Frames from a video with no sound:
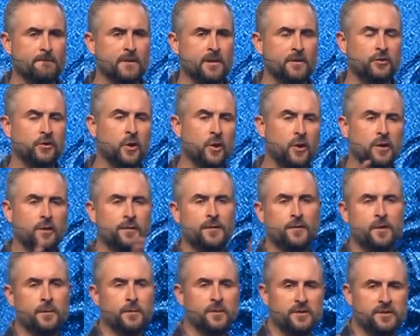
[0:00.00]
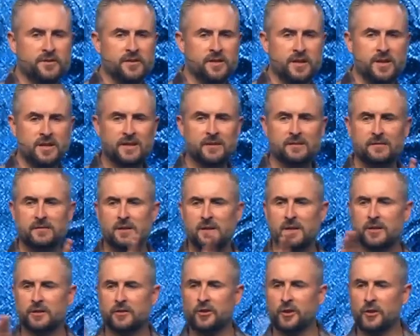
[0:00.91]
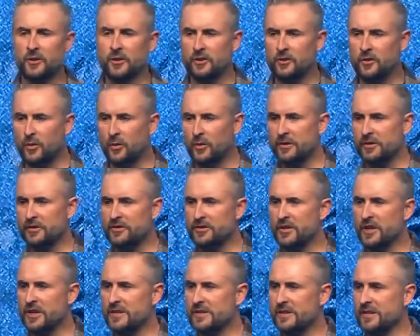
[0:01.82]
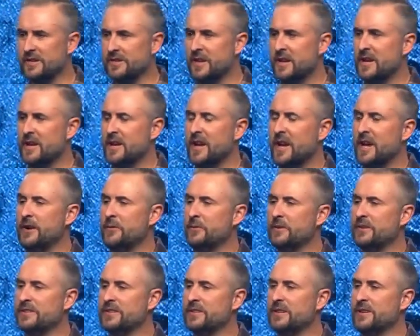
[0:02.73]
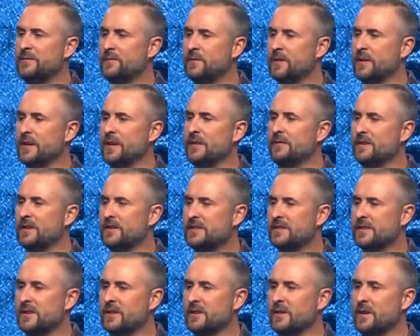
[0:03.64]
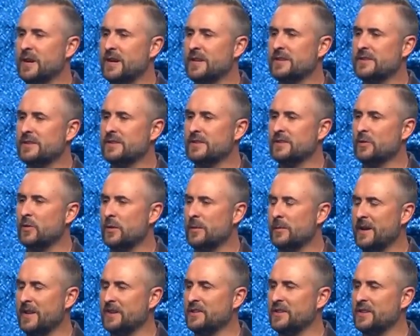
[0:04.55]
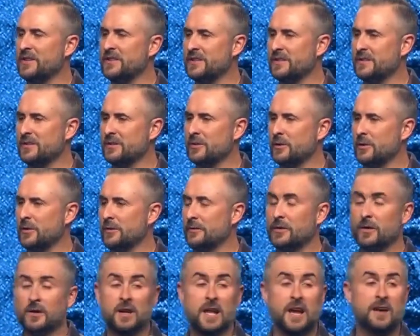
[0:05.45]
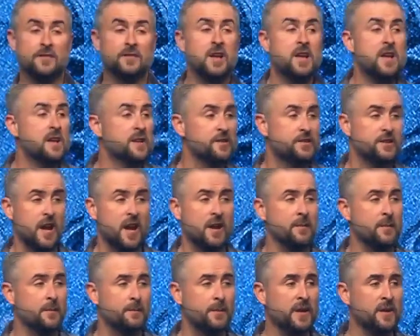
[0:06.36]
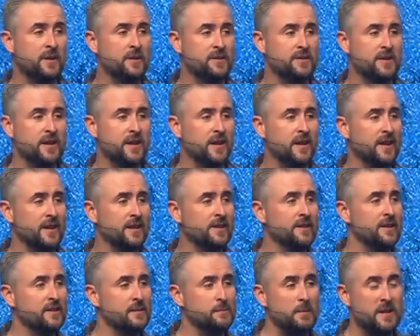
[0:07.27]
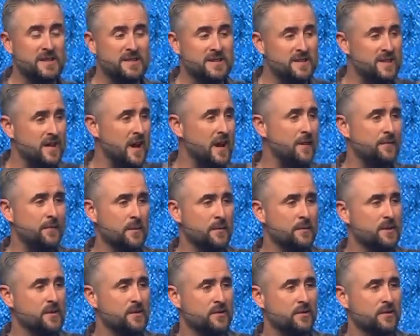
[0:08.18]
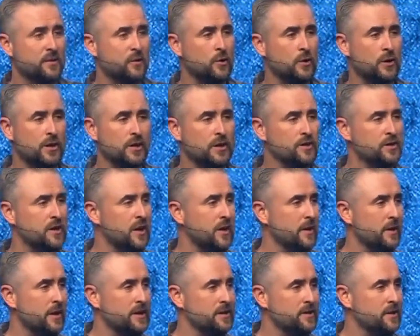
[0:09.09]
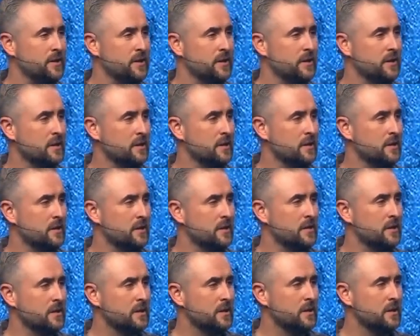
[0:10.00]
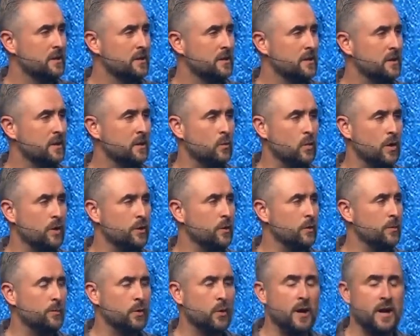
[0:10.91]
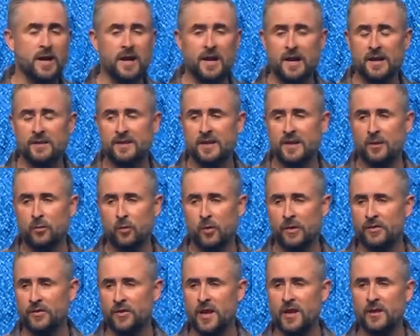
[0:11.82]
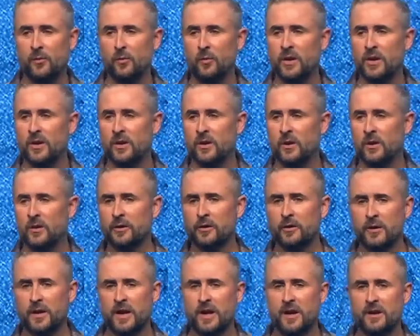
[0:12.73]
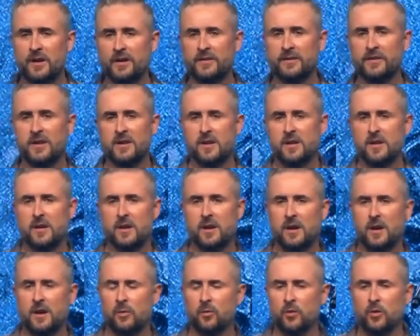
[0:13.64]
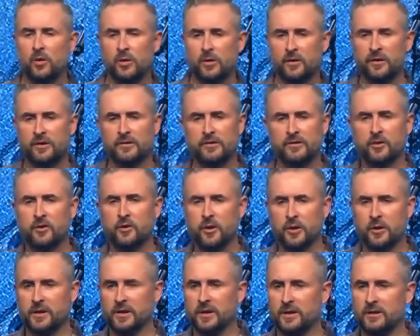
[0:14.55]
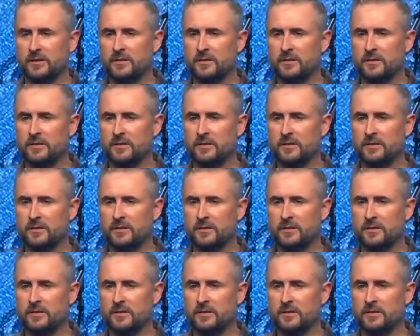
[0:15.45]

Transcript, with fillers: Turn from your sin, turn towards Jesus, and receive forgiveness and grace. You want to make Jesus Lord of your life. Simon Peter said it like this: be saved from this crooked generation. And while you're praying, I think one thing we can all agree on is our world is crooked.